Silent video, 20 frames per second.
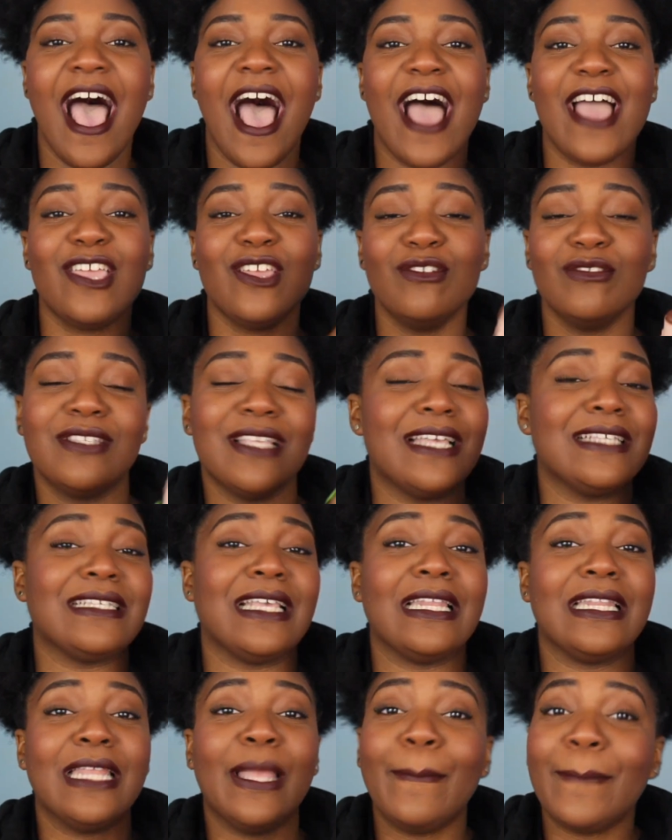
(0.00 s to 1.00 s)
I use it as
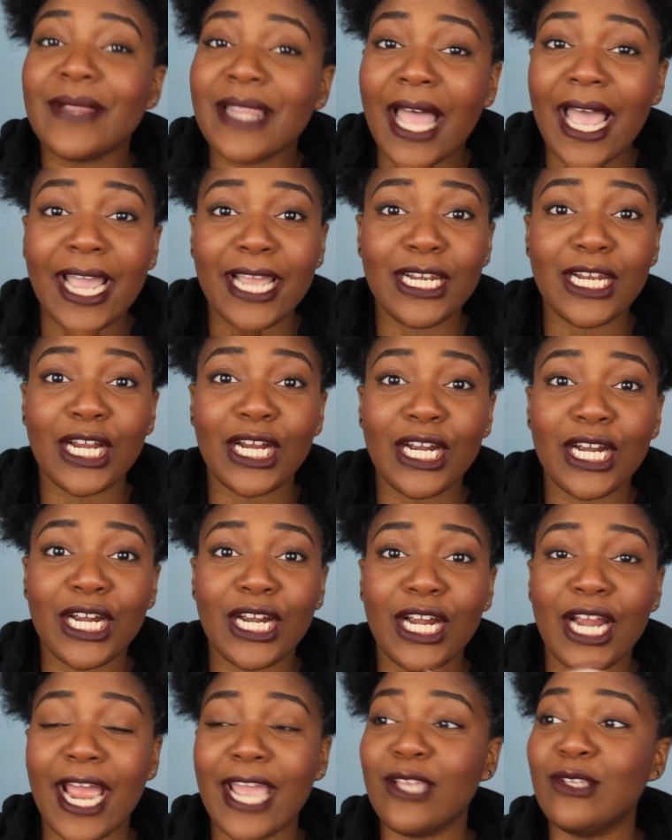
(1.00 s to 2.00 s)
a lip
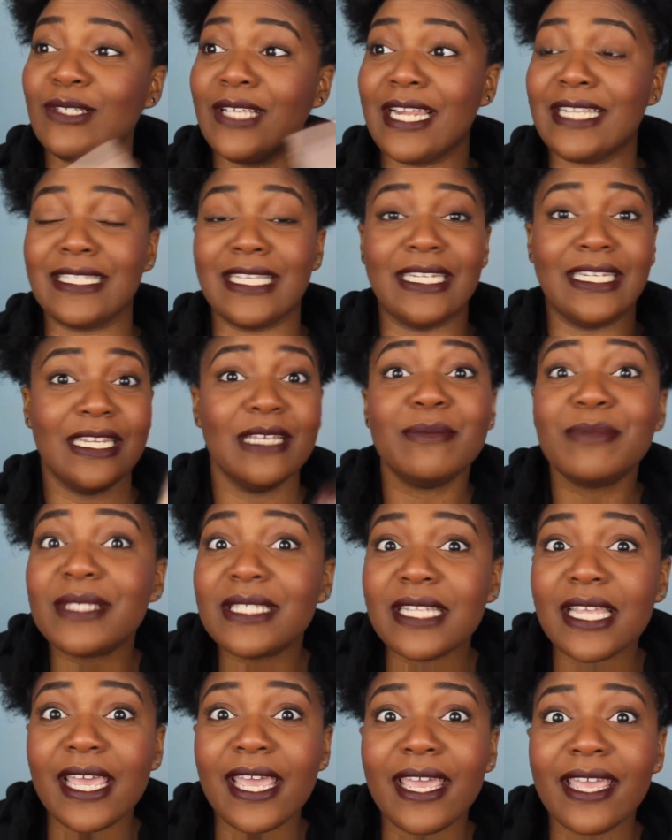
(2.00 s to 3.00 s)
liner, I use it as a
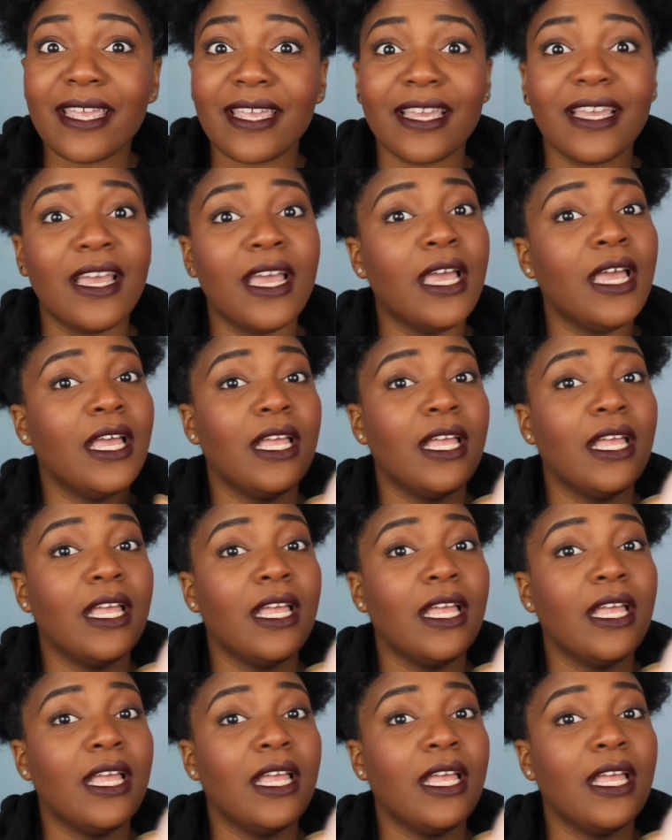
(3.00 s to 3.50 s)
lipstick.